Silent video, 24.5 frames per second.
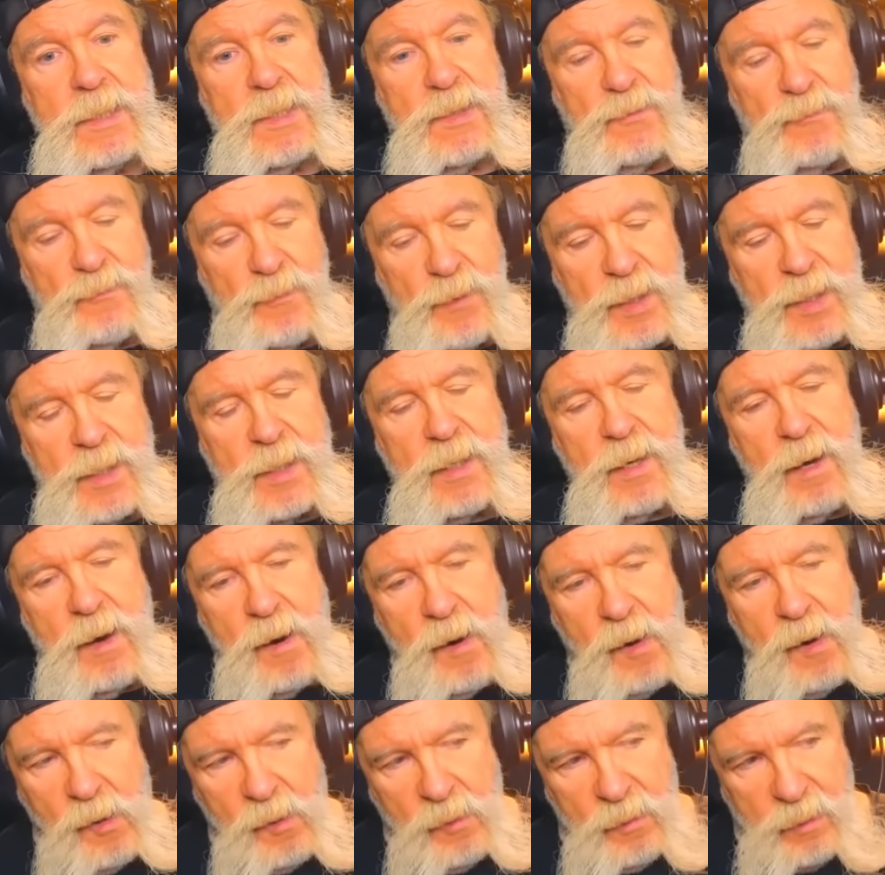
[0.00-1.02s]
rent a
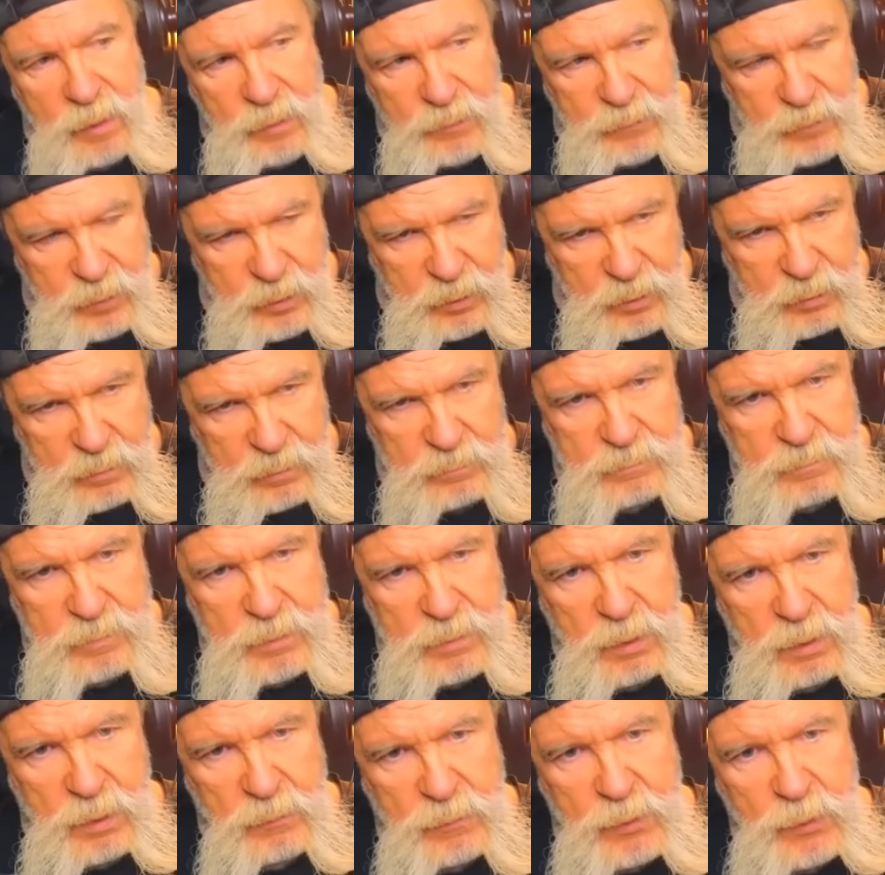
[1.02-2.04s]
car, and then
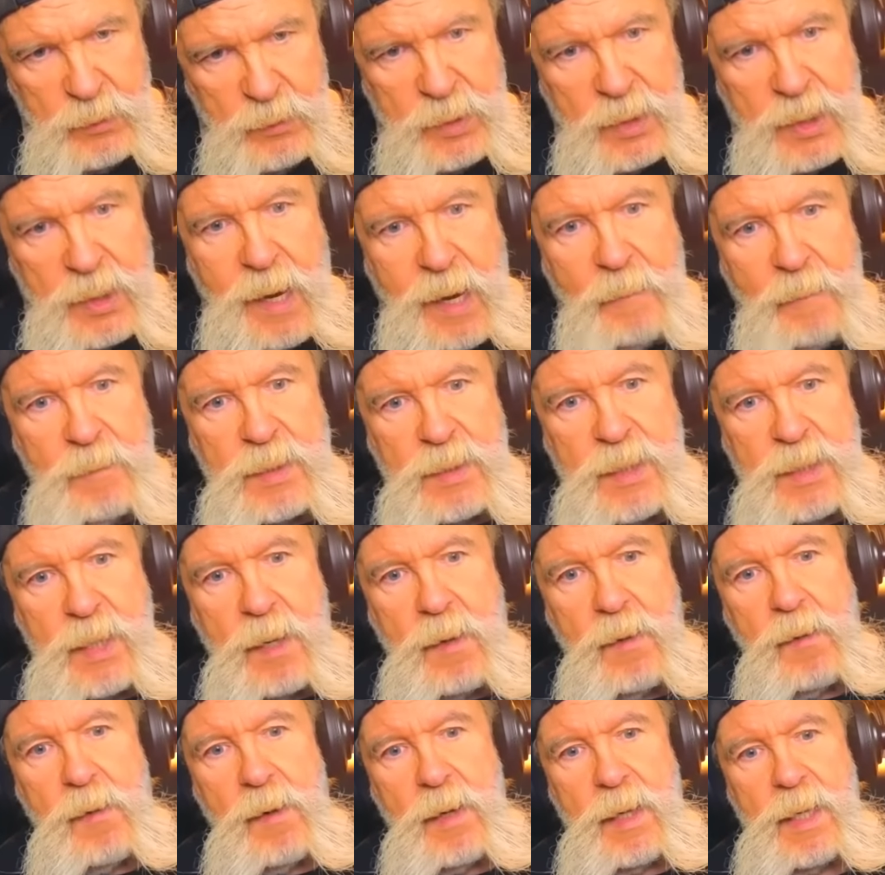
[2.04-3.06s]
go do the
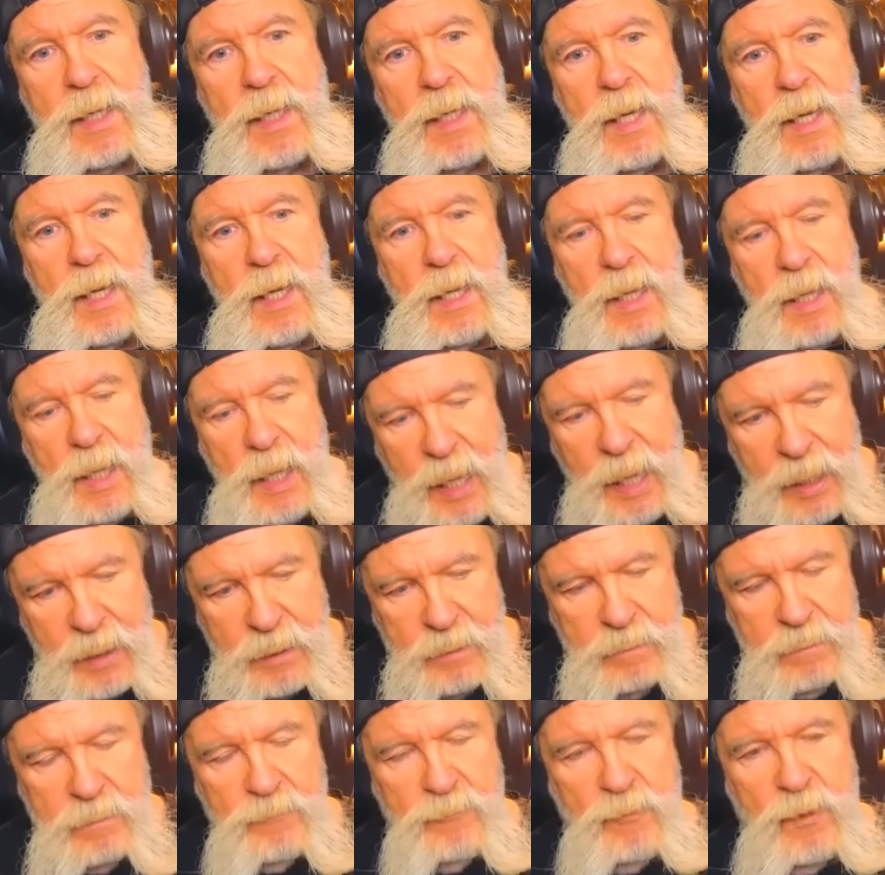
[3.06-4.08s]
commentary
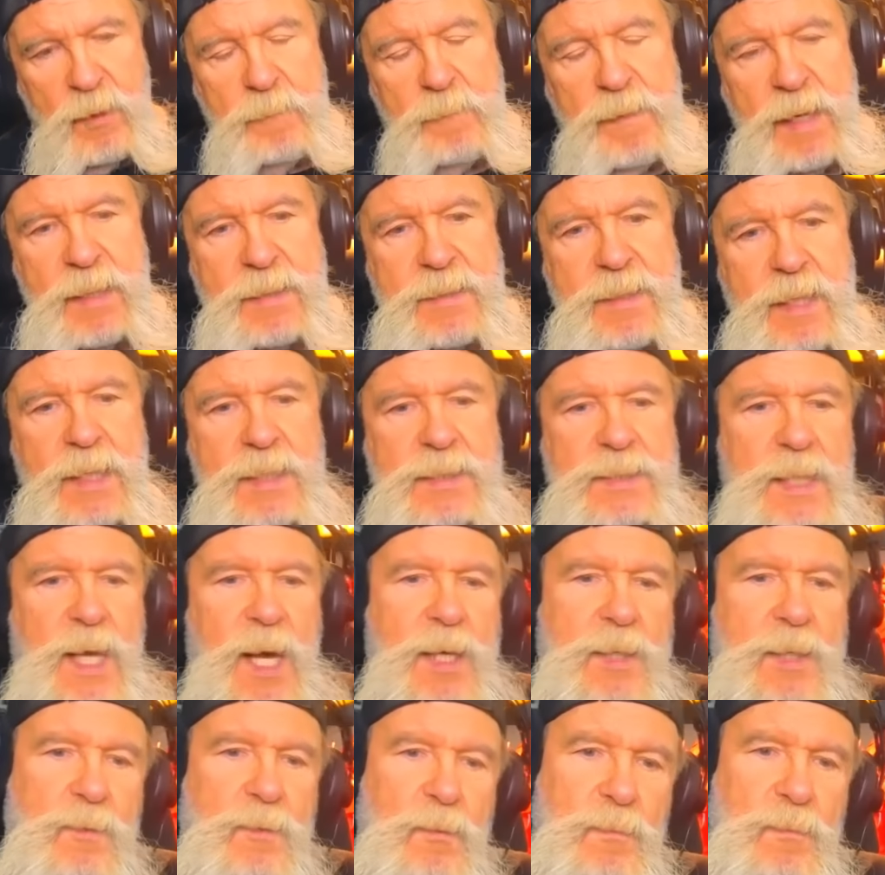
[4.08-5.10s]
and repeat that
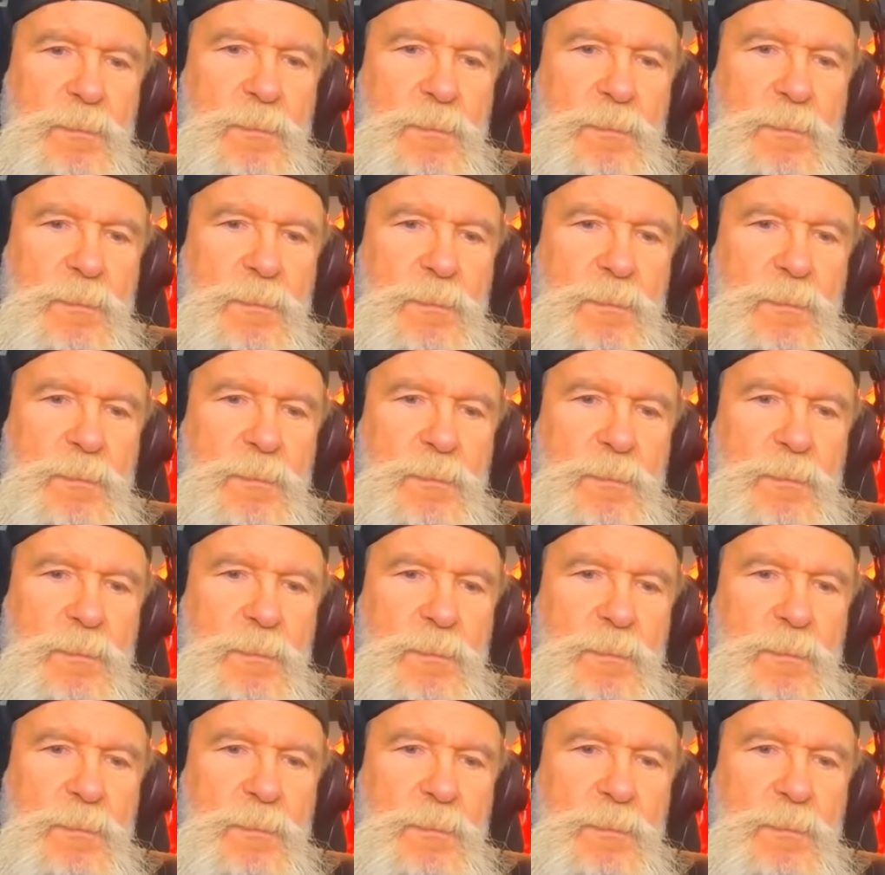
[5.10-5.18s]
cycle.